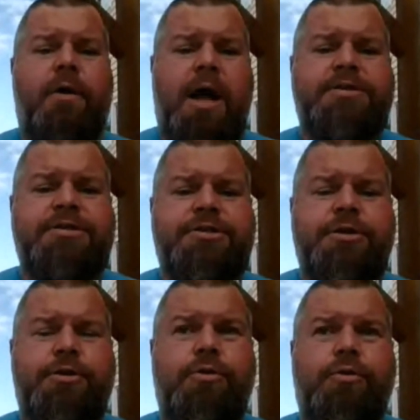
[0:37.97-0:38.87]
us
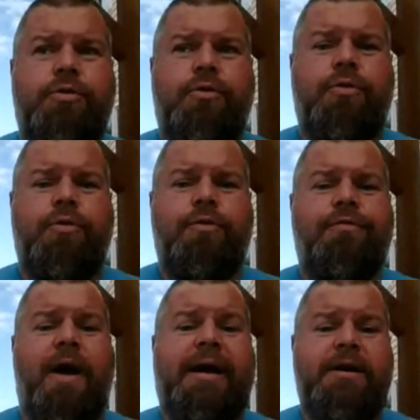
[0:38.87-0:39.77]
to
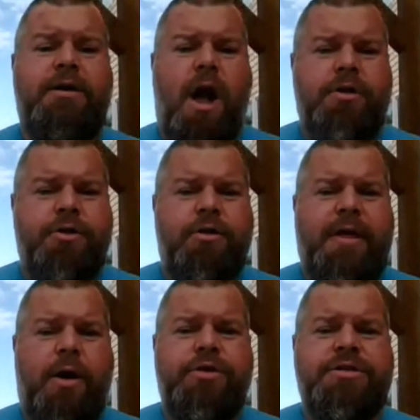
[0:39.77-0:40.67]
find a doctor
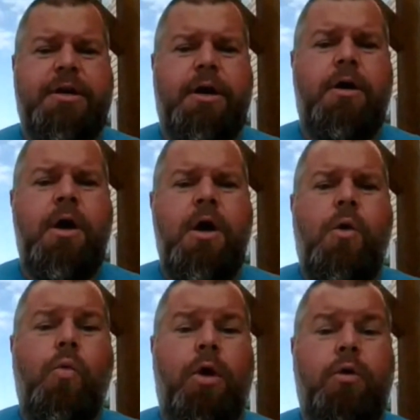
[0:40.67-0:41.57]
that was going to
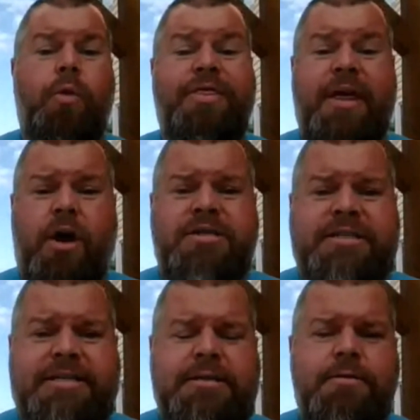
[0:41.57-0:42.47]
work within our
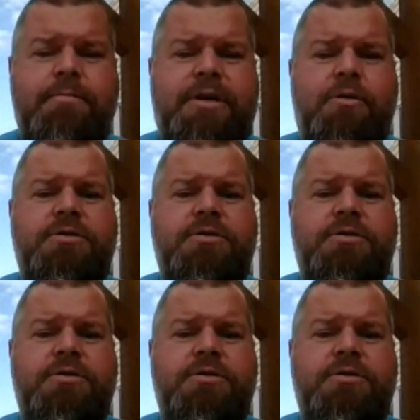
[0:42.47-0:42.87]
system you know,